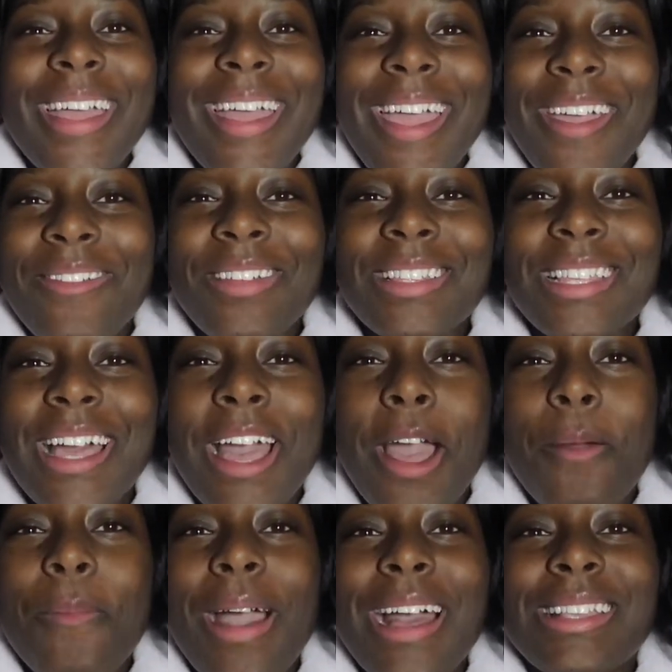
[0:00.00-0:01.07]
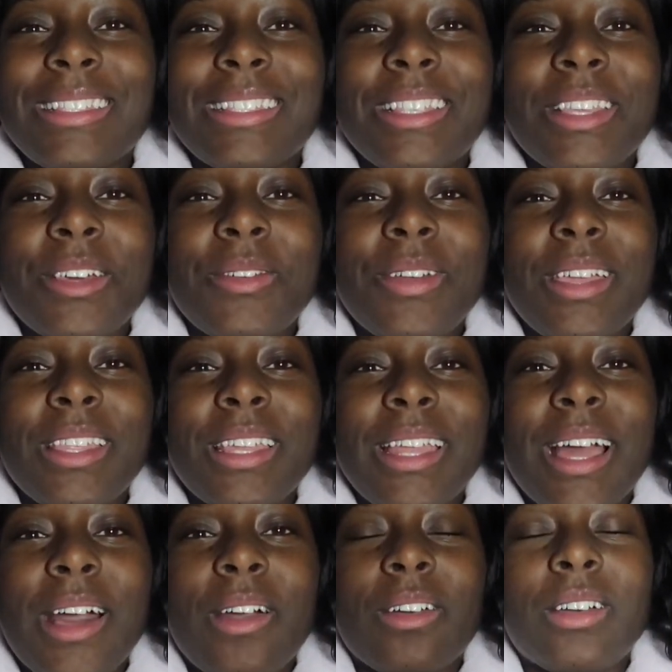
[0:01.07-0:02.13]
every time I still ended
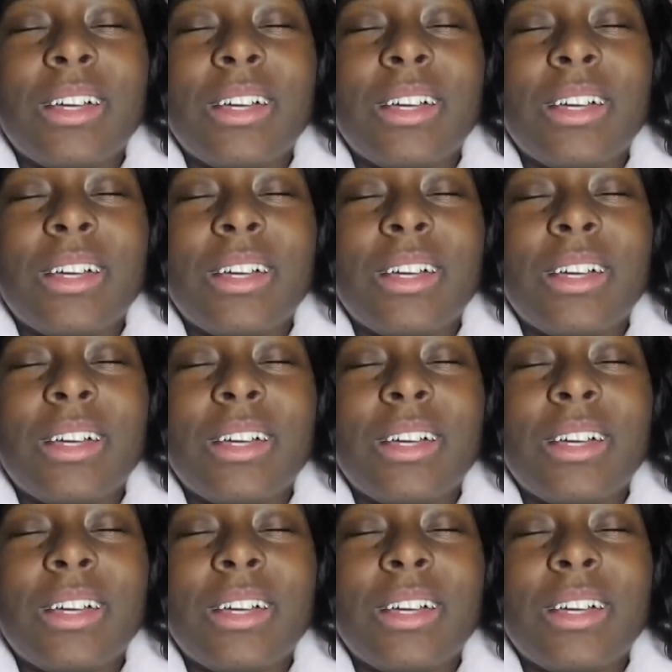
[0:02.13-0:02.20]
out,